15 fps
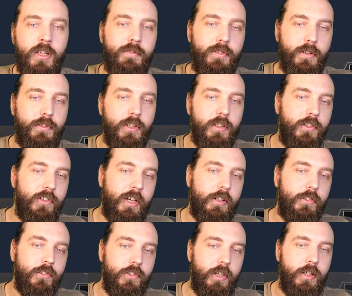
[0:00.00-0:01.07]
15
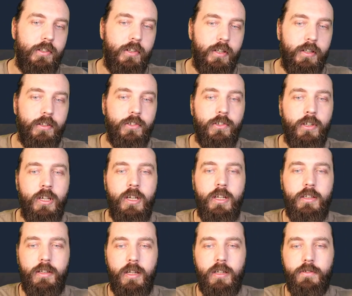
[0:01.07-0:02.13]
attacks and 10 hits,
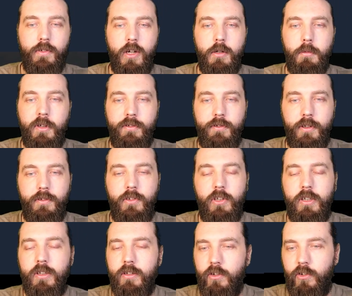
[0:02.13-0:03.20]
10 divided by
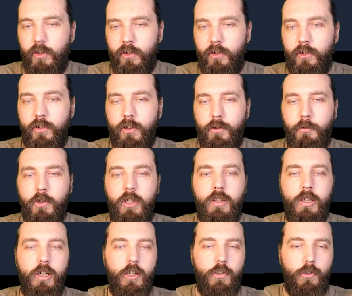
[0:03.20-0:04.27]
15, 66%,
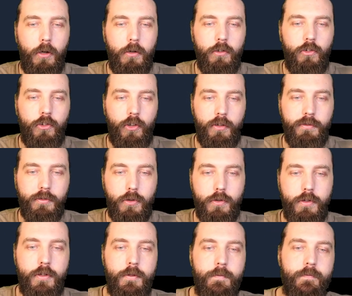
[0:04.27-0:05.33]
so on and so
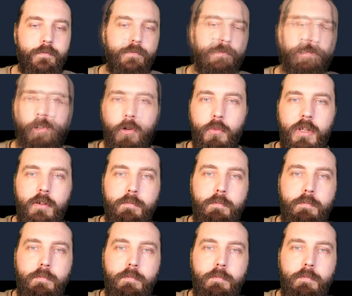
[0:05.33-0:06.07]
forth. So we have